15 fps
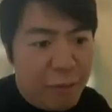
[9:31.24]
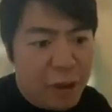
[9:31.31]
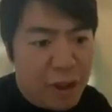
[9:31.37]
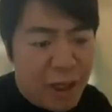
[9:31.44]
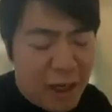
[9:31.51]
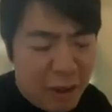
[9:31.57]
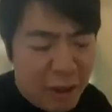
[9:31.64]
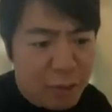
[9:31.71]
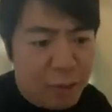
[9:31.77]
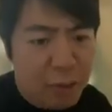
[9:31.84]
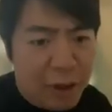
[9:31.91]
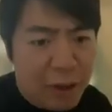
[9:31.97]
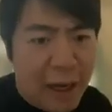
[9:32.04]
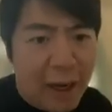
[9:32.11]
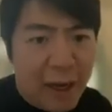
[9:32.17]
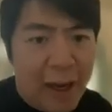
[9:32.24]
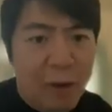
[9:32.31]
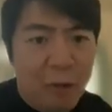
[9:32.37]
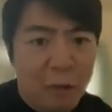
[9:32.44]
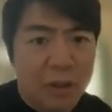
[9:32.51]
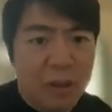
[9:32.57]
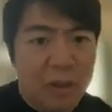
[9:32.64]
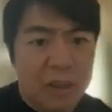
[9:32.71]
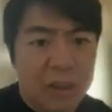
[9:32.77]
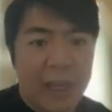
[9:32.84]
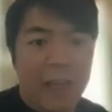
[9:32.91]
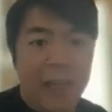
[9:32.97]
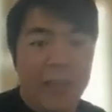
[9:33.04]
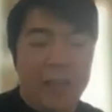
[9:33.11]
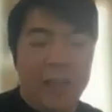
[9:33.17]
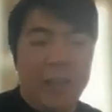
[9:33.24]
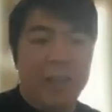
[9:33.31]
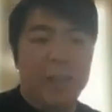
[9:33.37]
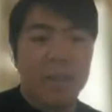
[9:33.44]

childhood, I would say,